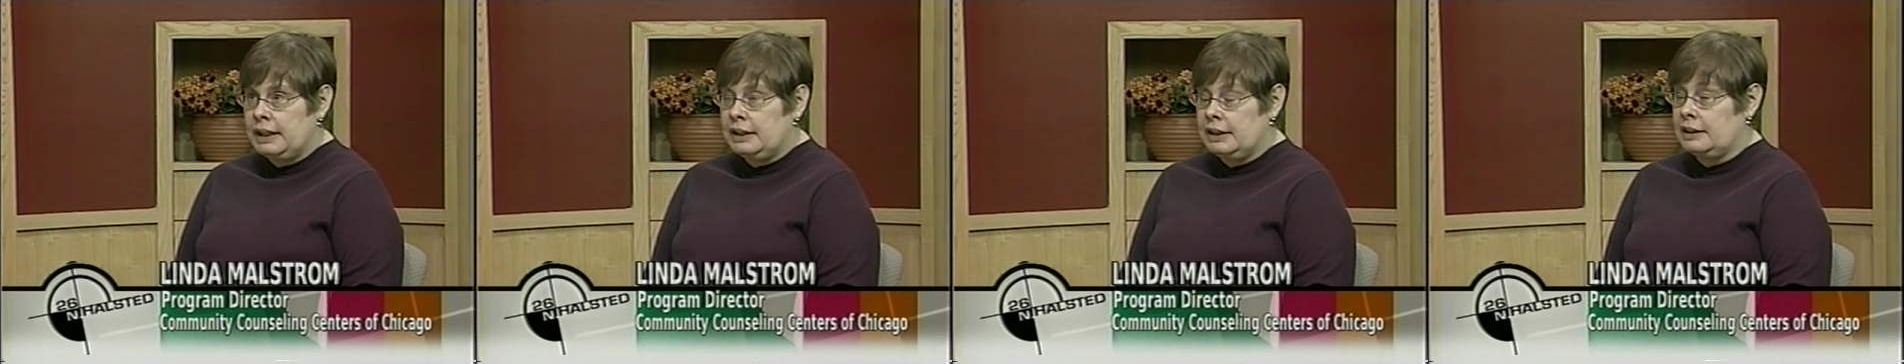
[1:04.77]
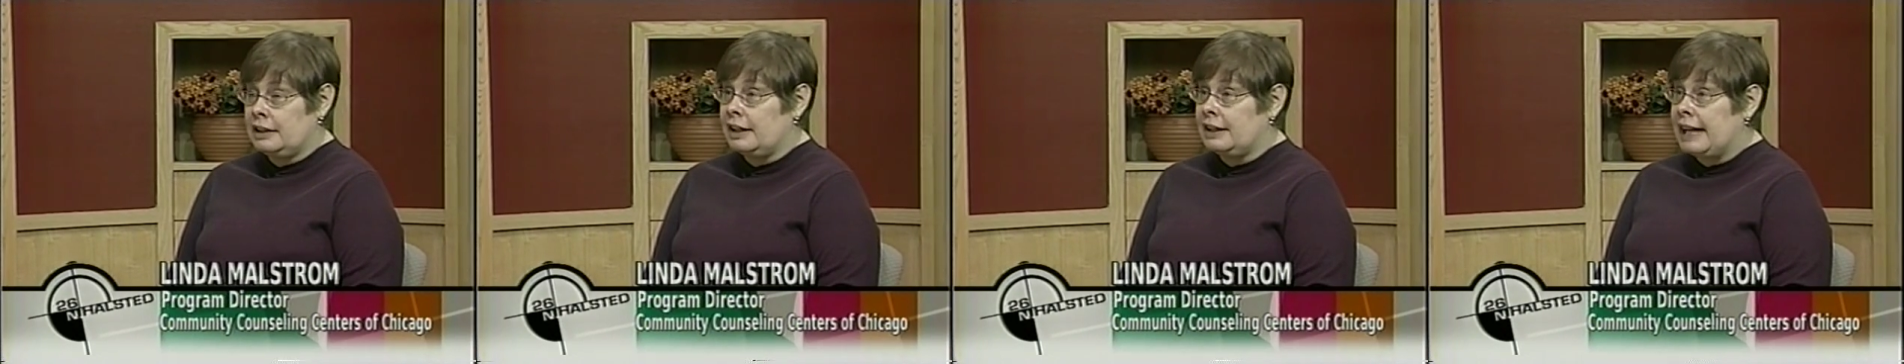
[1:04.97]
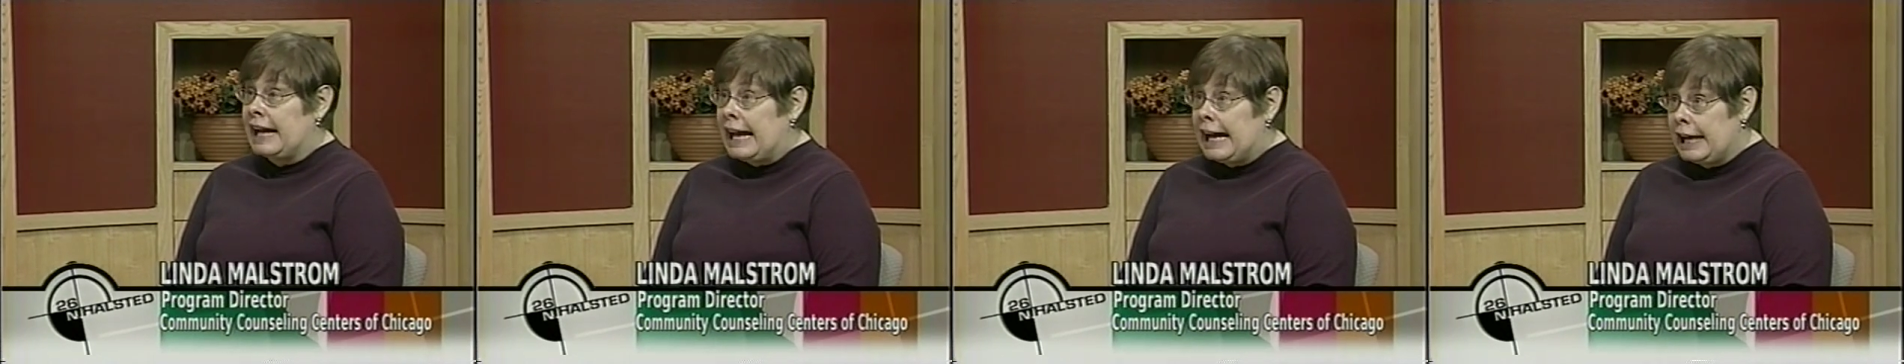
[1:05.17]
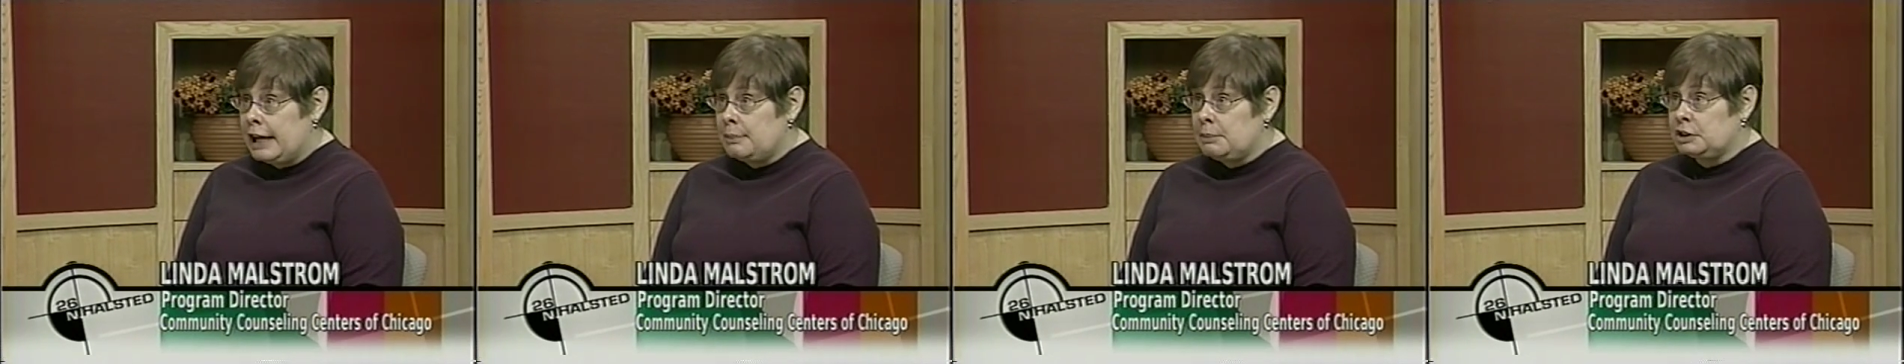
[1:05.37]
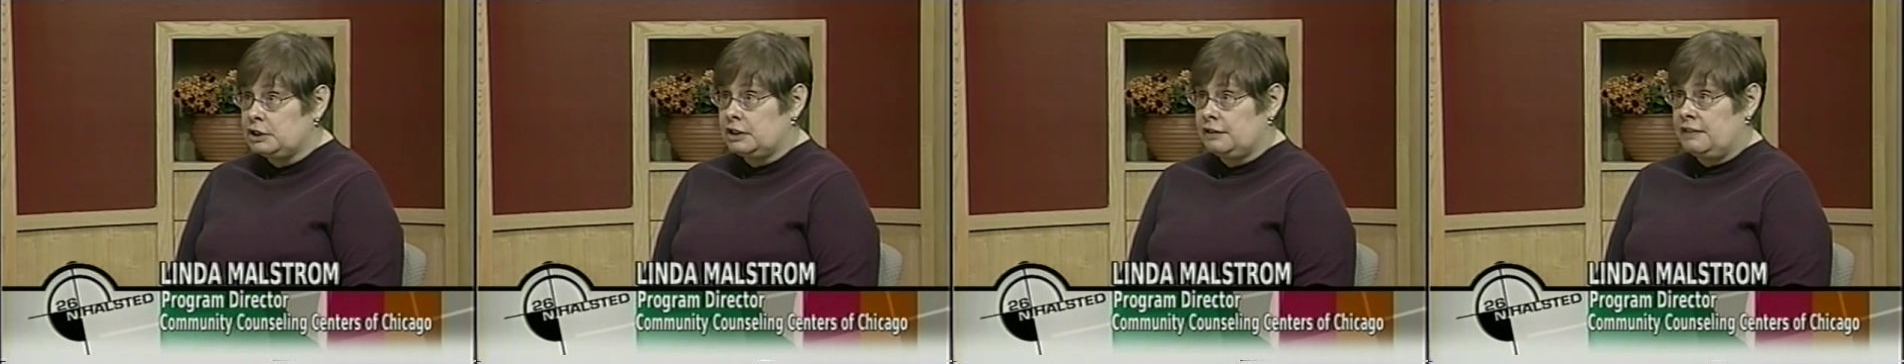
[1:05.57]
and
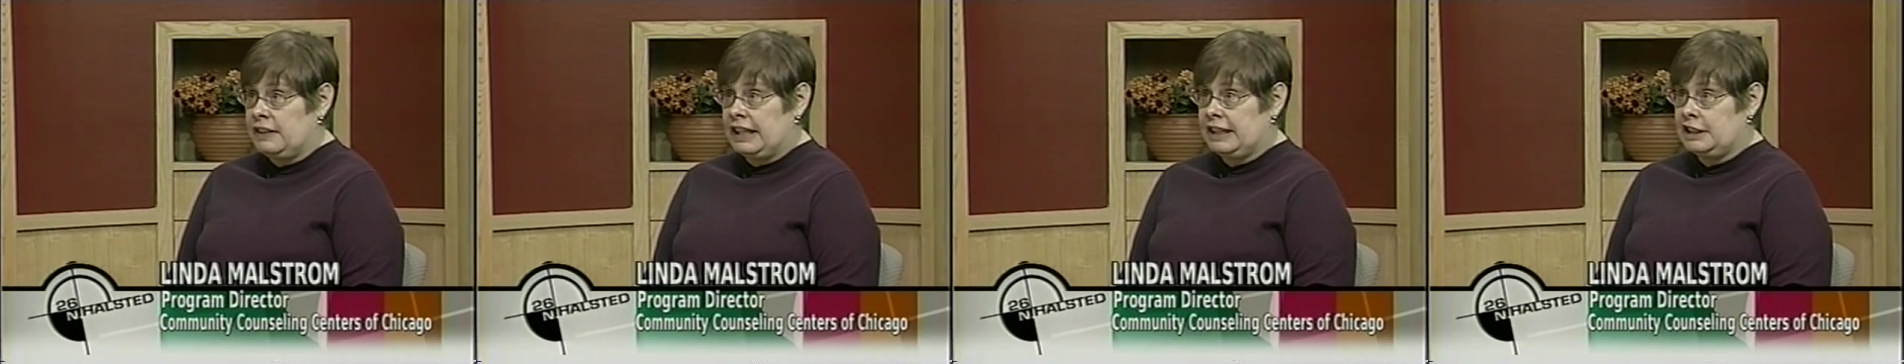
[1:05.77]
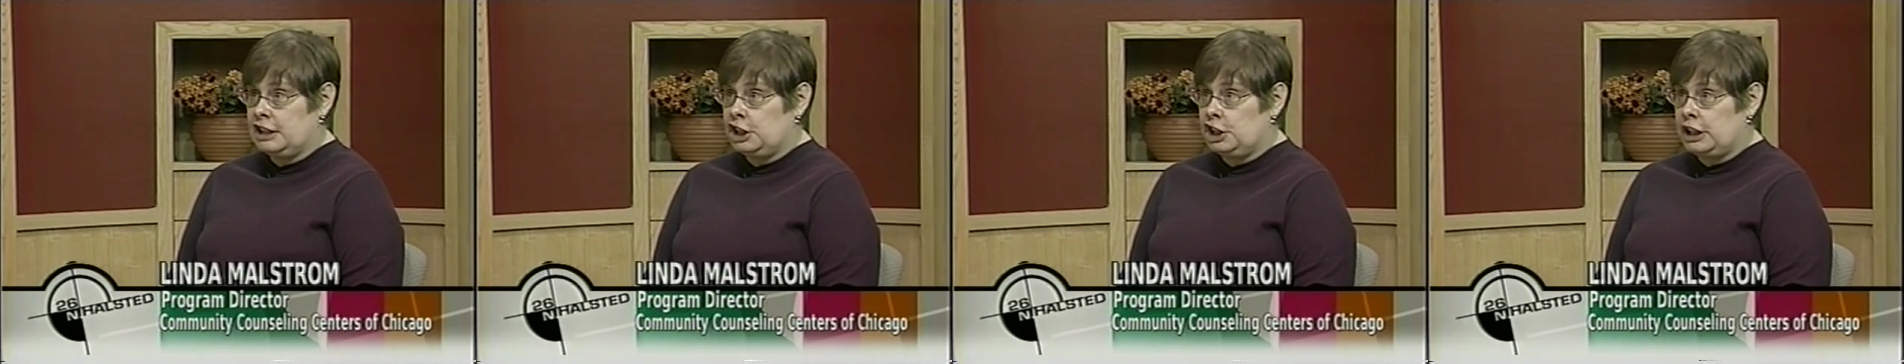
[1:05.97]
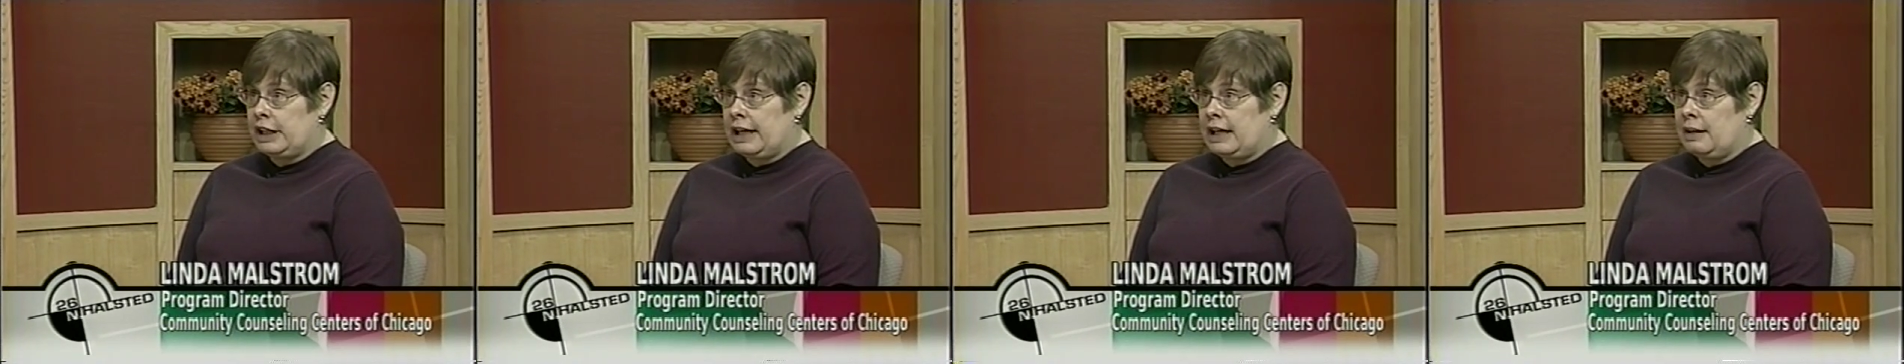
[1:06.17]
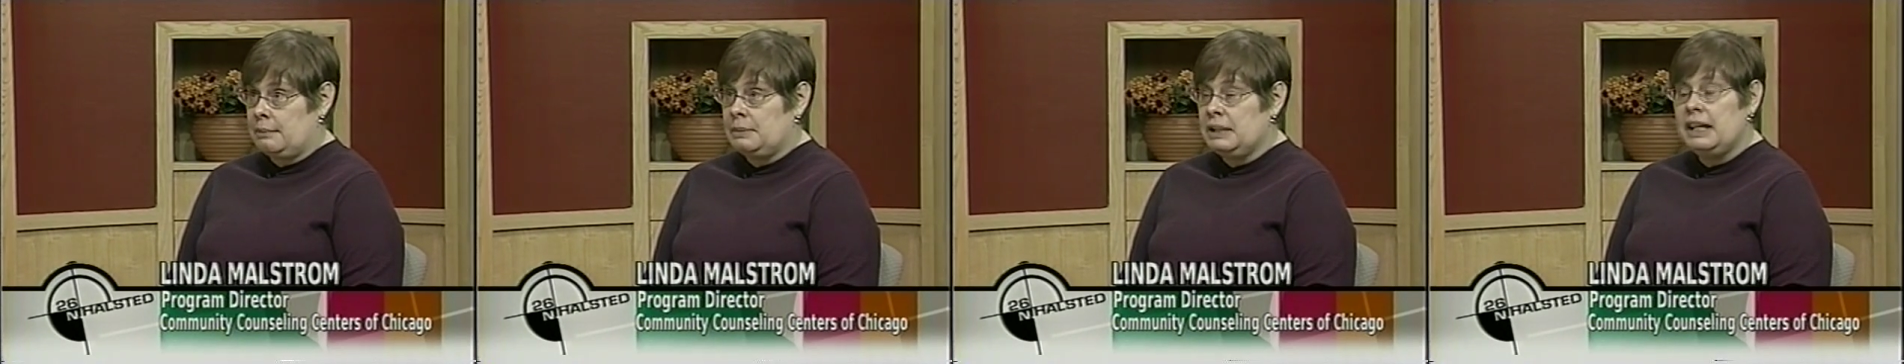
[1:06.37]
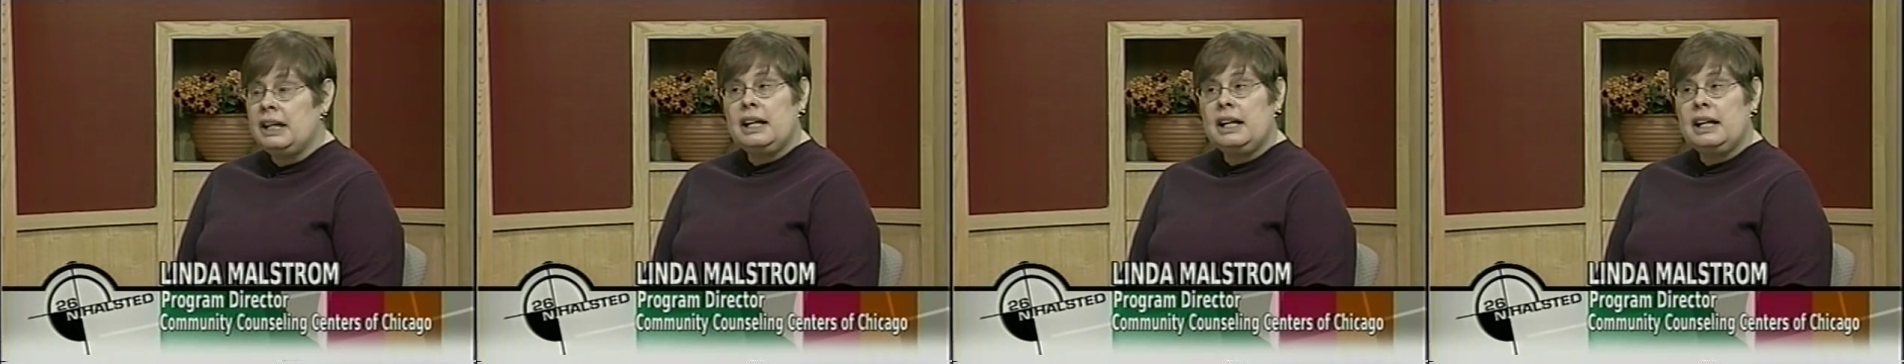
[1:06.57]
unable to find a job